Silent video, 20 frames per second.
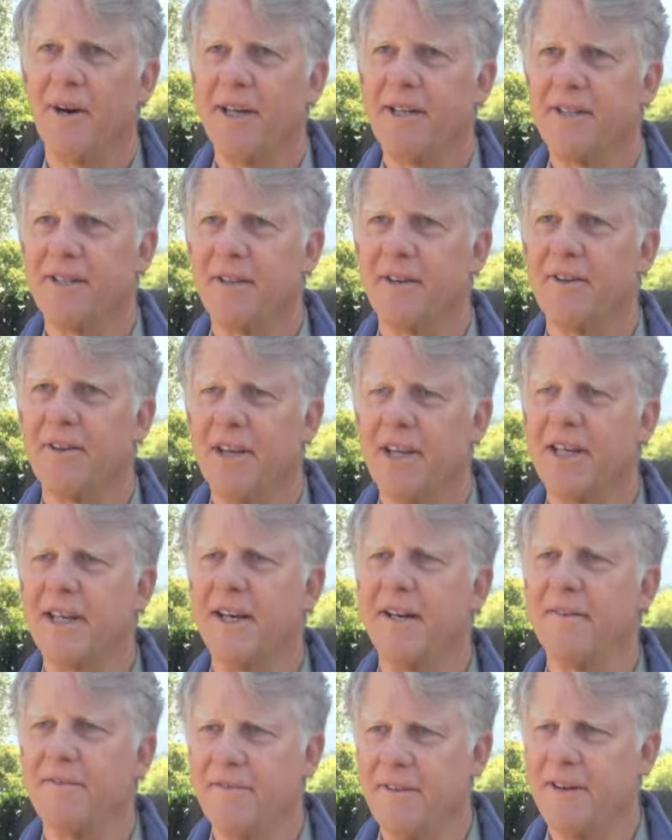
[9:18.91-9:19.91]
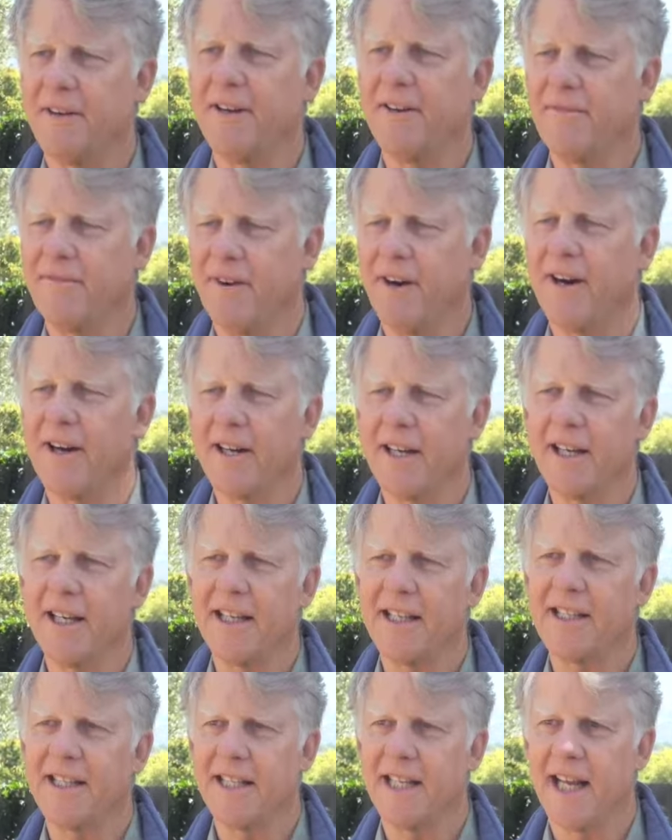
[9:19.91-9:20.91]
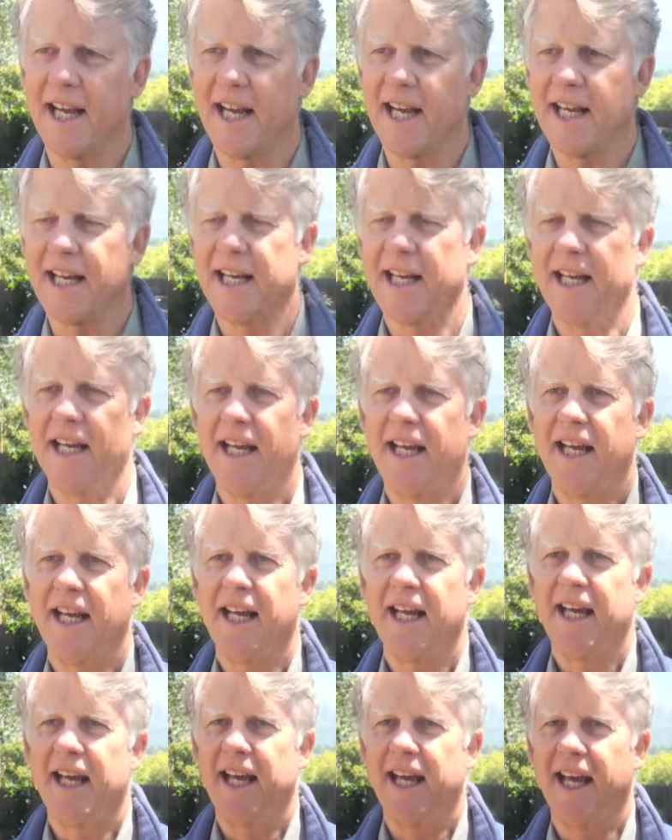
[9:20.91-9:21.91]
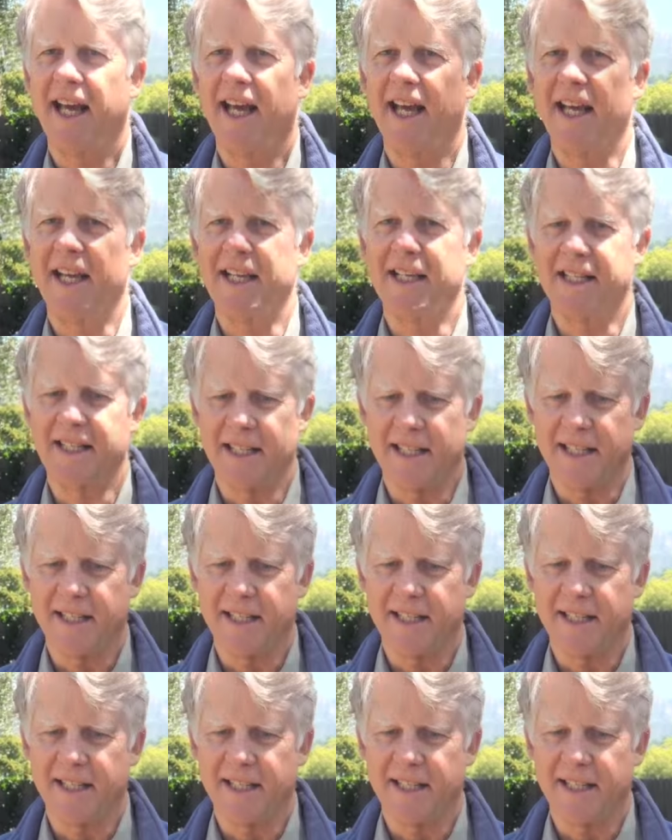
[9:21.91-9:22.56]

I still think of very fondly today, and